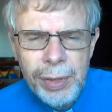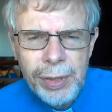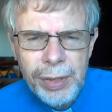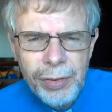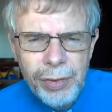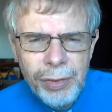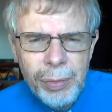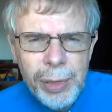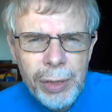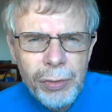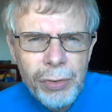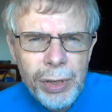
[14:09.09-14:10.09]
This isn't
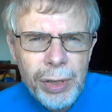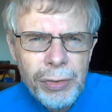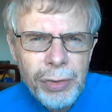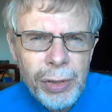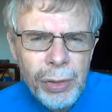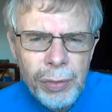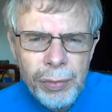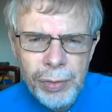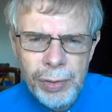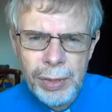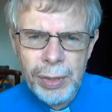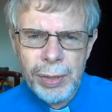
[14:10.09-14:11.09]
about charging off
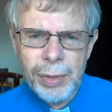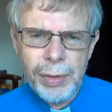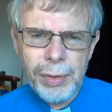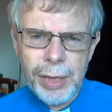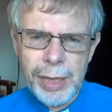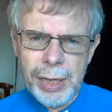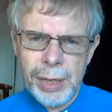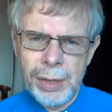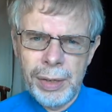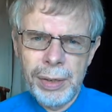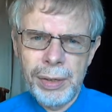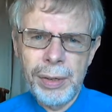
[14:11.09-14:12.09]
thinking,
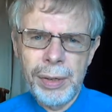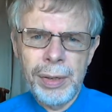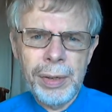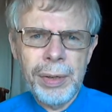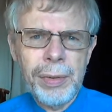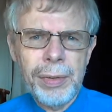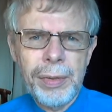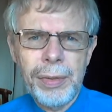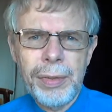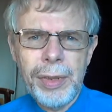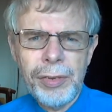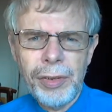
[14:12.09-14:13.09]

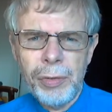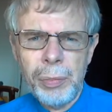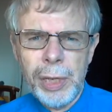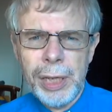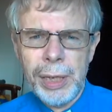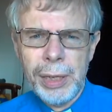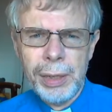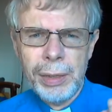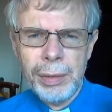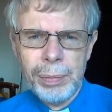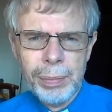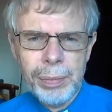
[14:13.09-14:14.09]
this is me, and
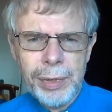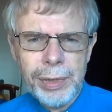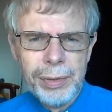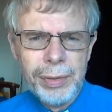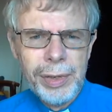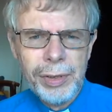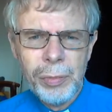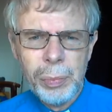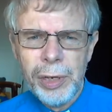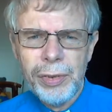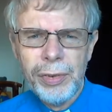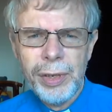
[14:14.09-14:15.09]
uh,
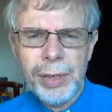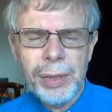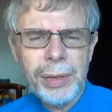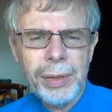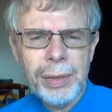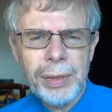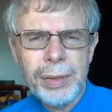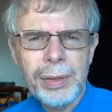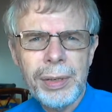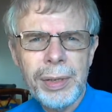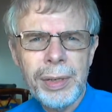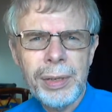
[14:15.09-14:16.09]
expressing our,
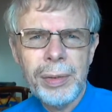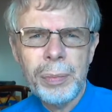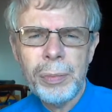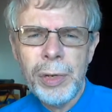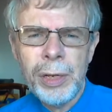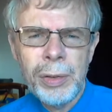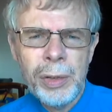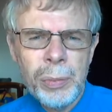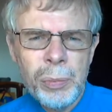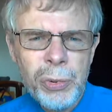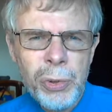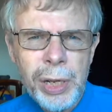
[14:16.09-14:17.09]
our, our own
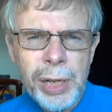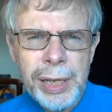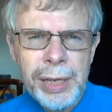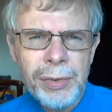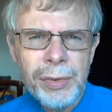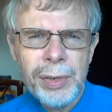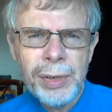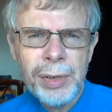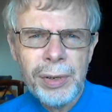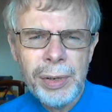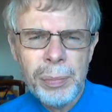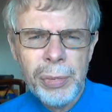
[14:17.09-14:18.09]
pride and
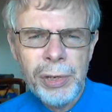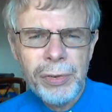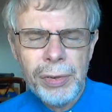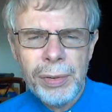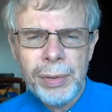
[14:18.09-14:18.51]
our ambition.